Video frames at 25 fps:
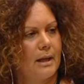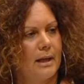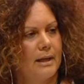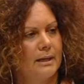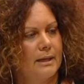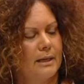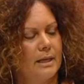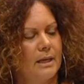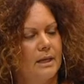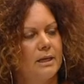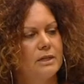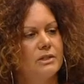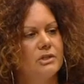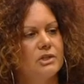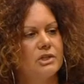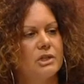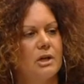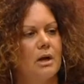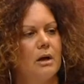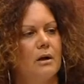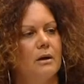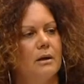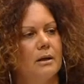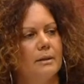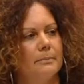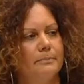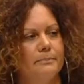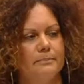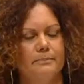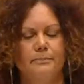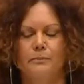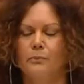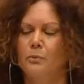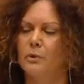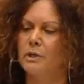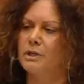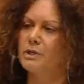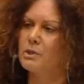And each time
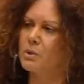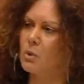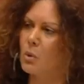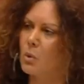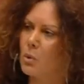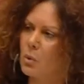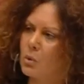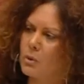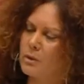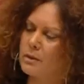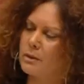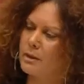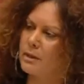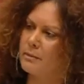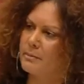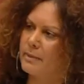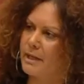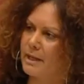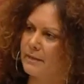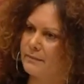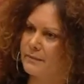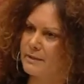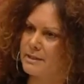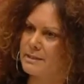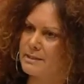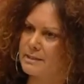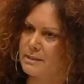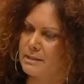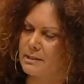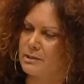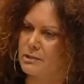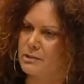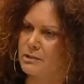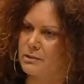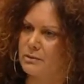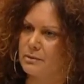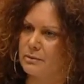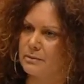we talk about this
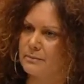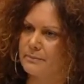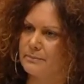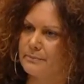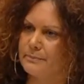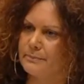issue,